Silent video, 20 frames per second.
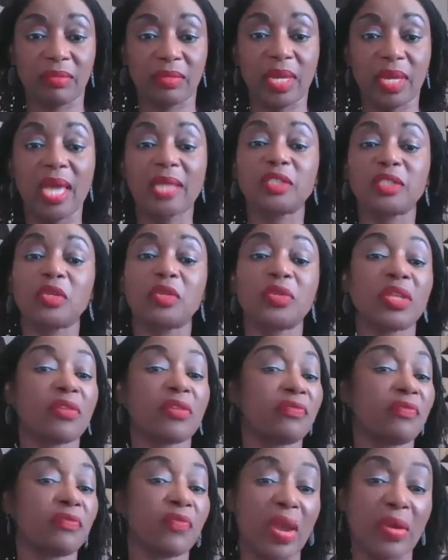And so
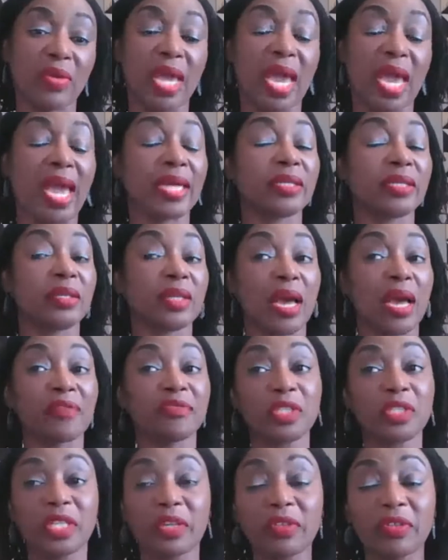they're and I have
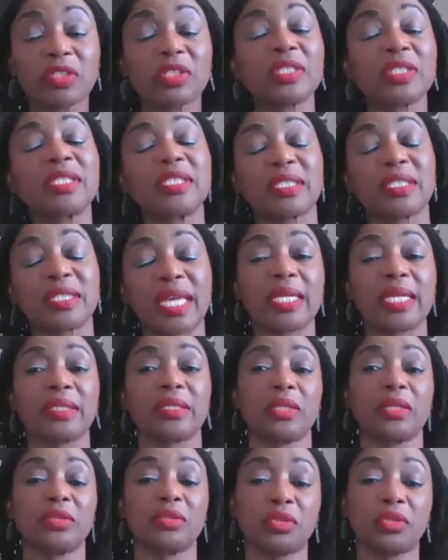to give it to the state.
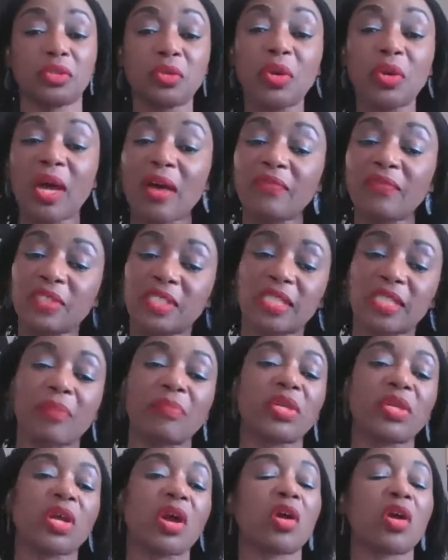They do have
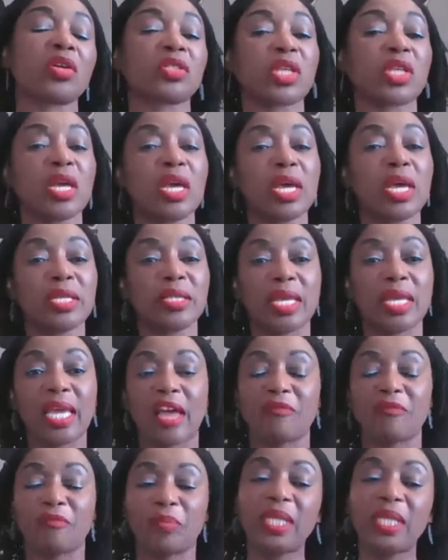seminars. They
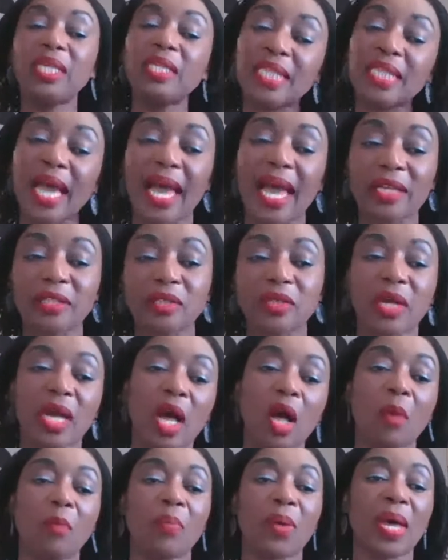have PTAC to
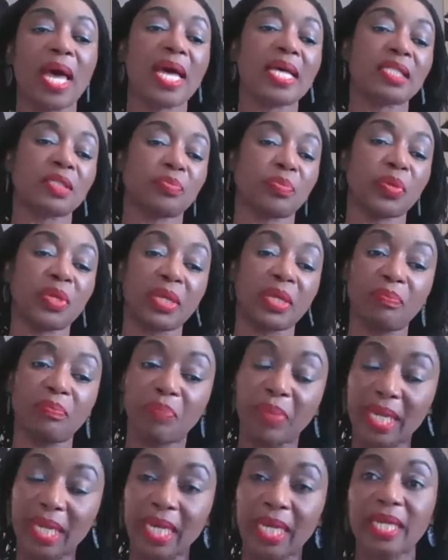help us put in
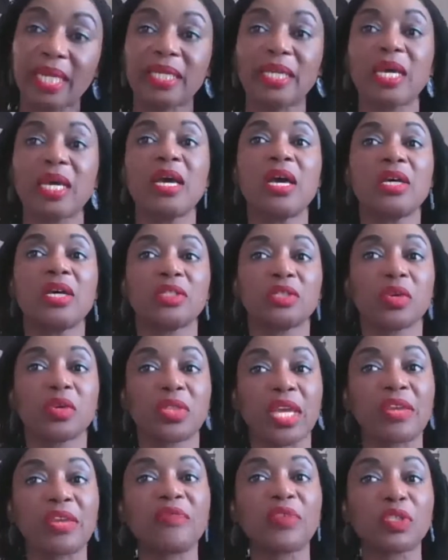bid. So the
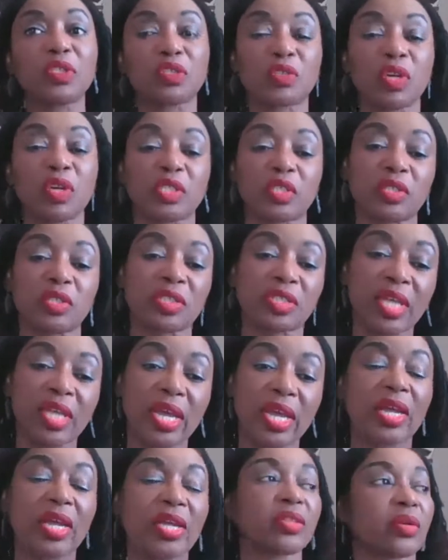infrastructure is
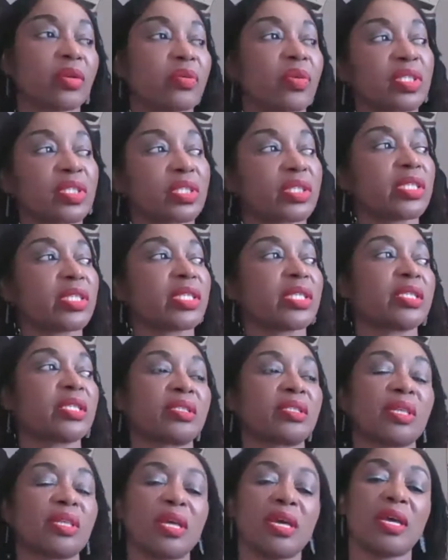there. The question
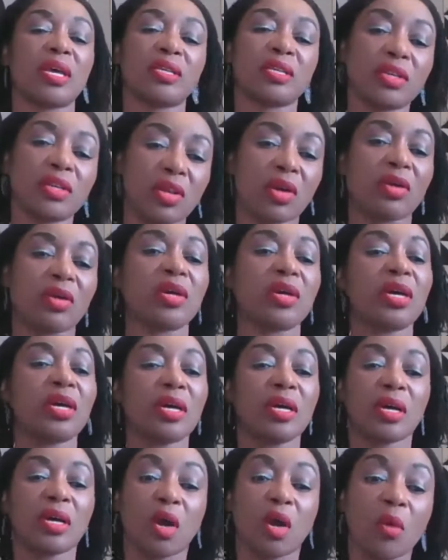is,
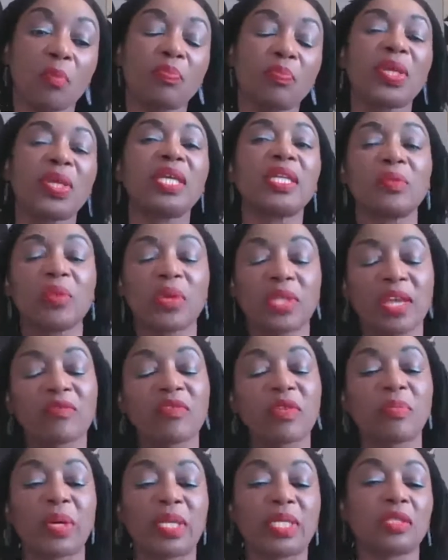competing with
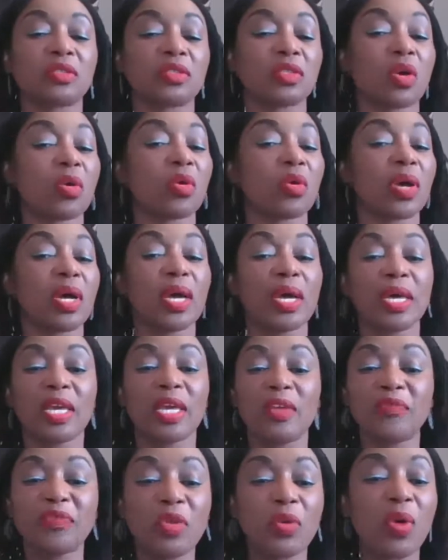everybody. So
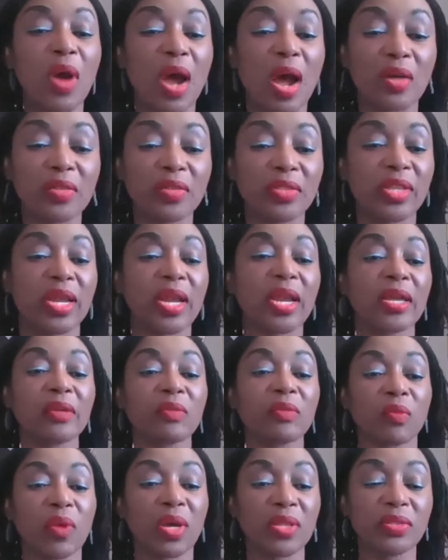if you out there,
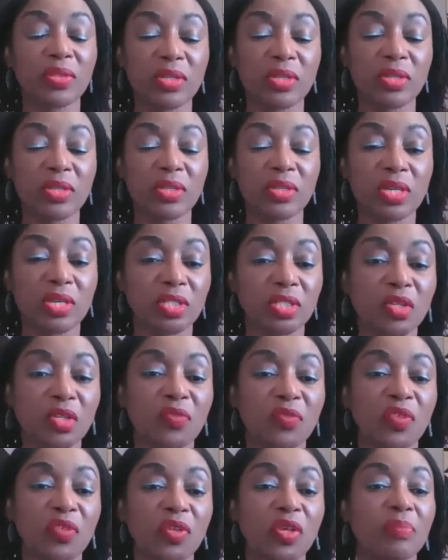one thing you can do
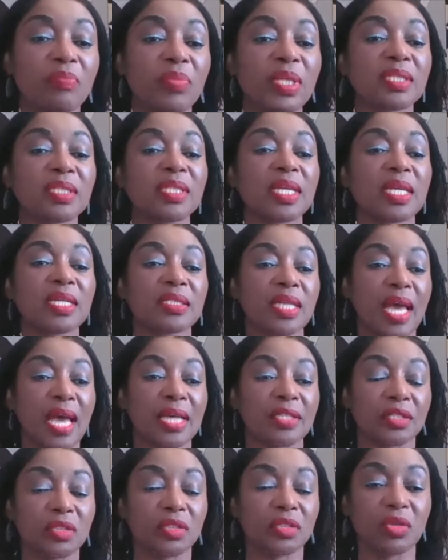for your business
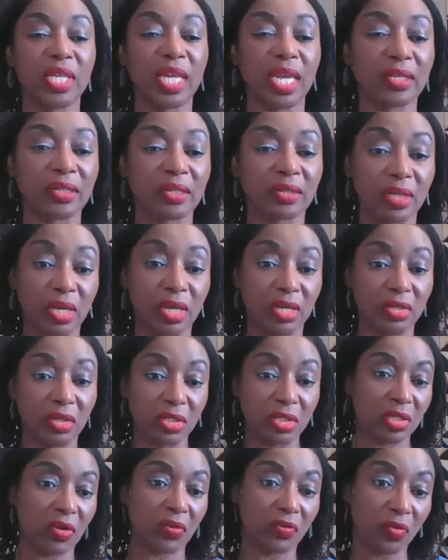as you getting
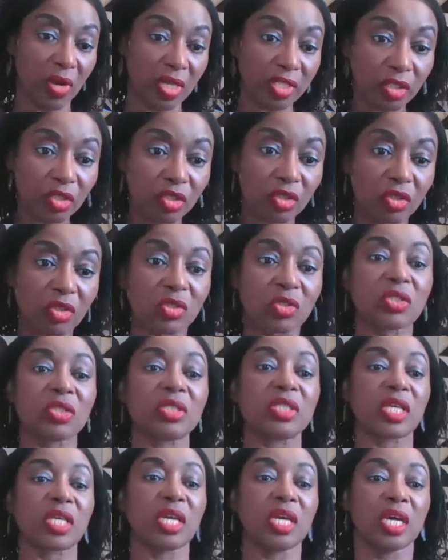yourself registered
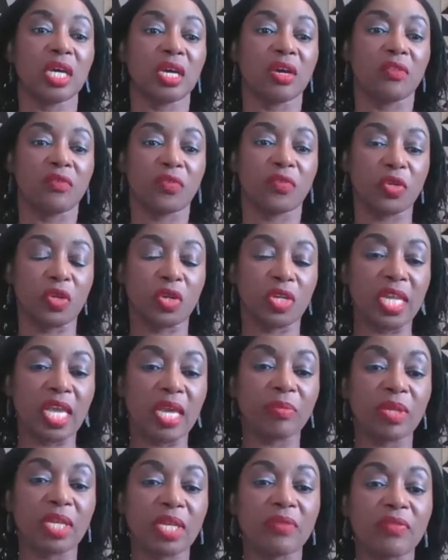for your name
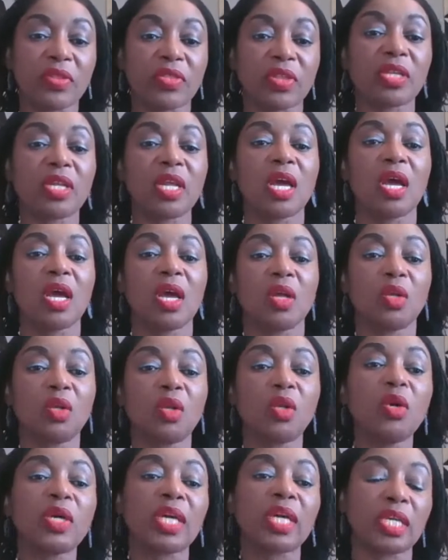and everything,
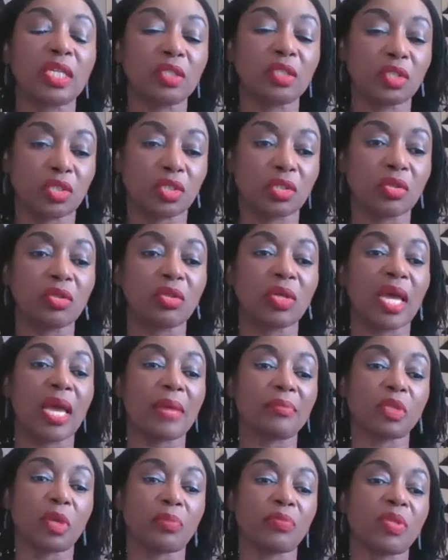look into
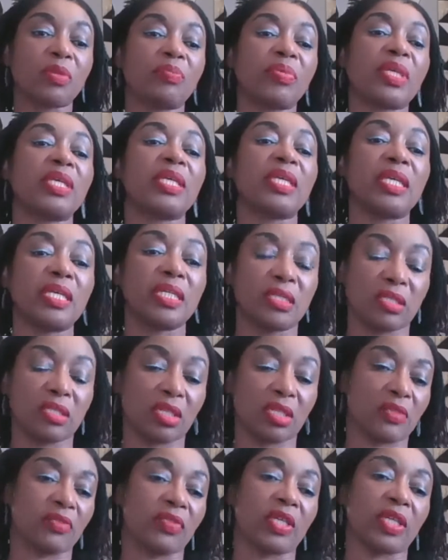MWBE
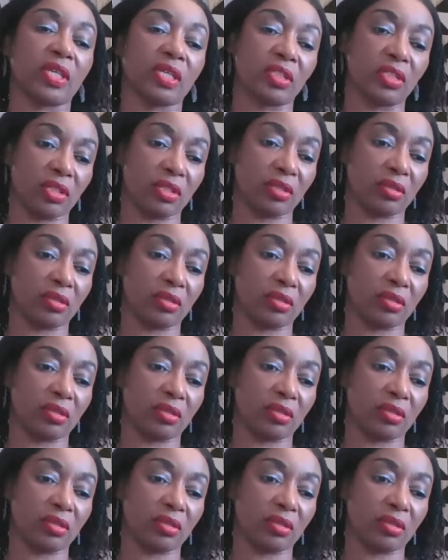certification.